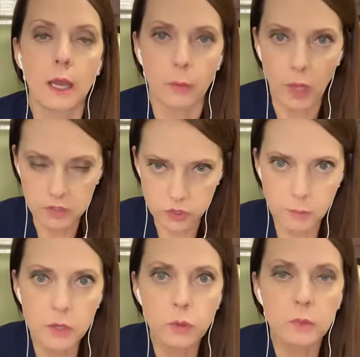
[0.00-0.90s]
while I was
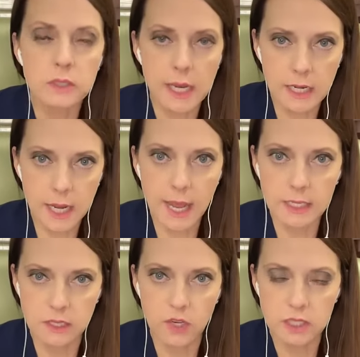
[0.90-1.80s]
doing my normal day-to-day
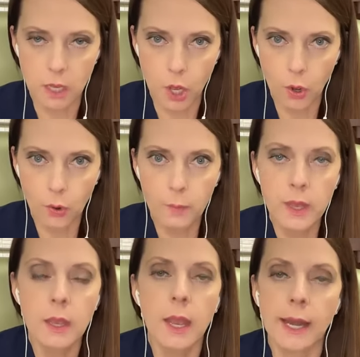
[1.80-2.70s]
activities at home,
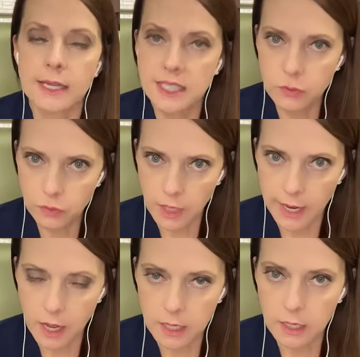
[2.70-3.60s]
and I didn't
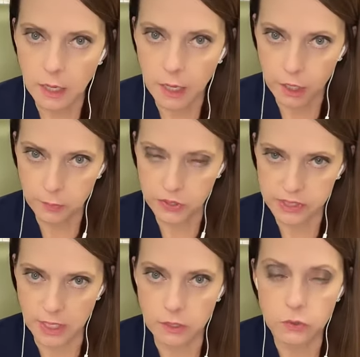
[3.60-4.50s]
rely on it
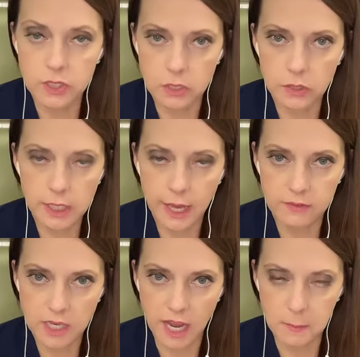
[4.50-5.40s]
100%. You still need to
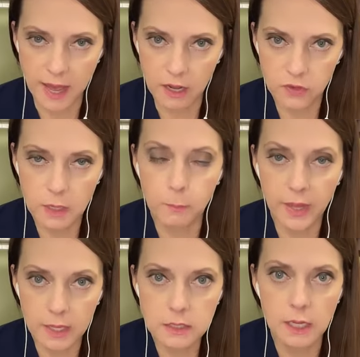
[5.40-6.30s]
have time out of it,
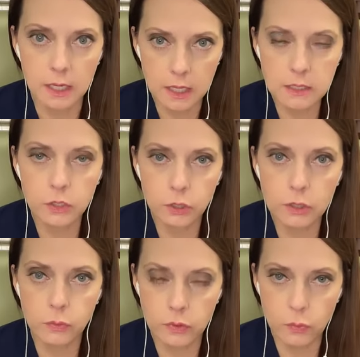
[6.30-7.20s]
but it is a
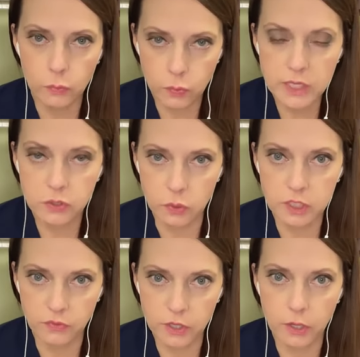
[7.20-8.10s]
good
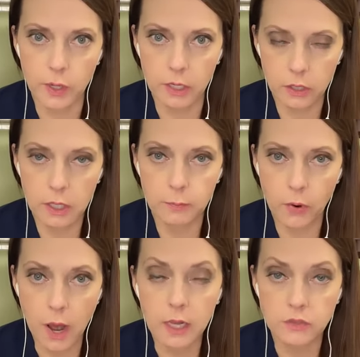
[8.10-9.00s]
resource for you and a good
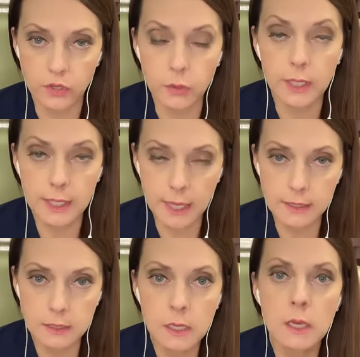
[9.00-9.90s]
product for you to
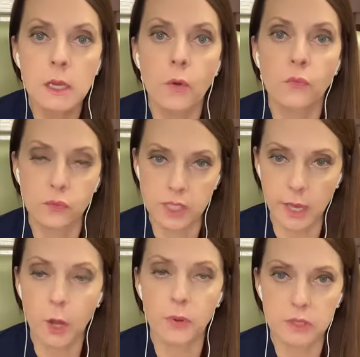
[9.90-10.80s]
get to
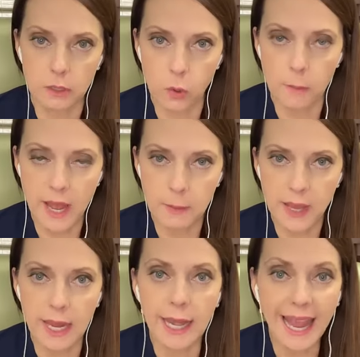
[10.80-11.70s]
help with the lower back
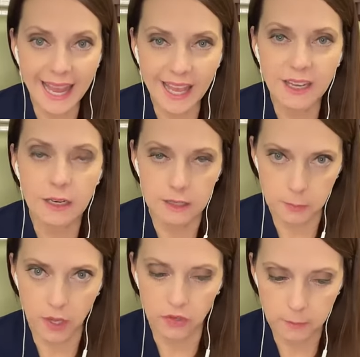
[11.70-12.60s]
pain and the
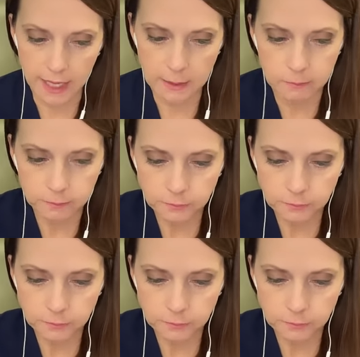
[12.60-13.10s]
pelvic pain.